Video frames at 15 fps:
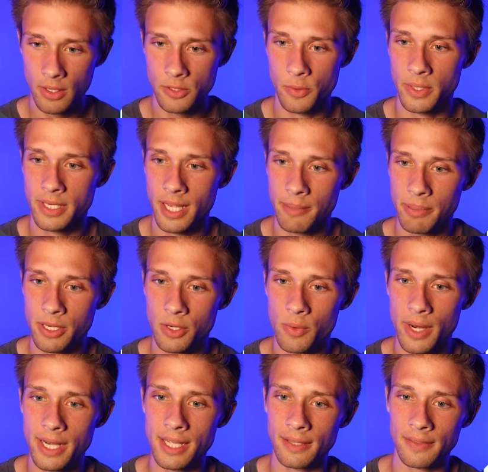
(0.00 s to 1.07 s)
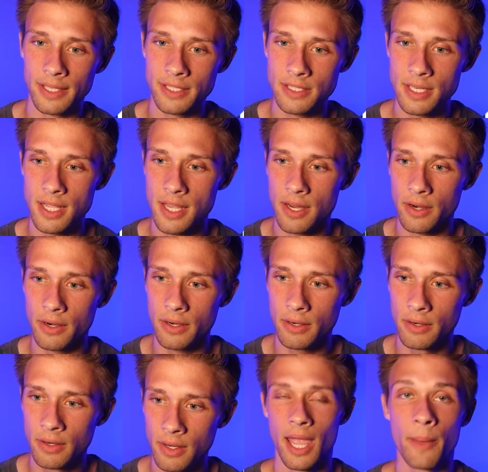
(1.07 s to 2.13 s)
So we can type in gradient list here,
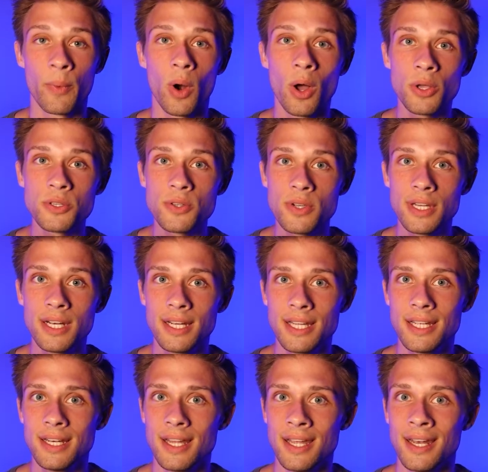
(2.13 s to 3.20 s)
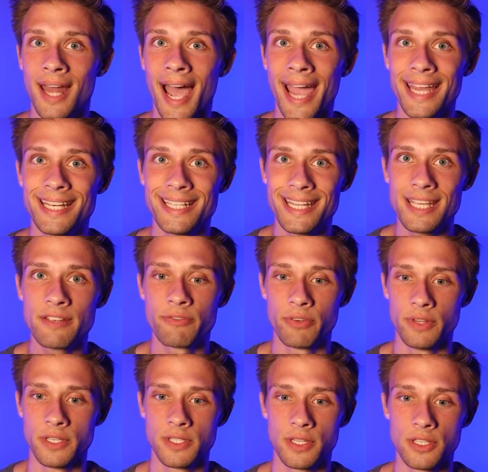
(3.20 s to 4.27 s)
and we're also gonna need an ID
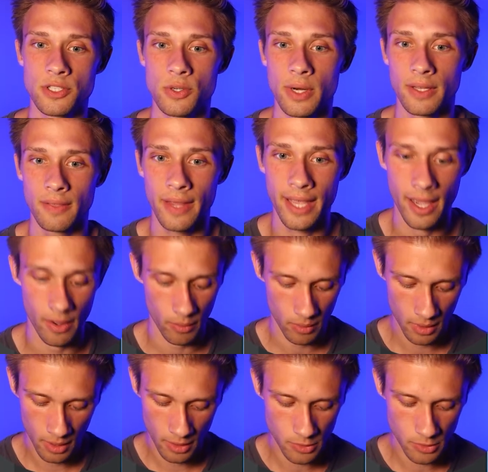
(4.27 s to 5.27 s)
for this constraint layout.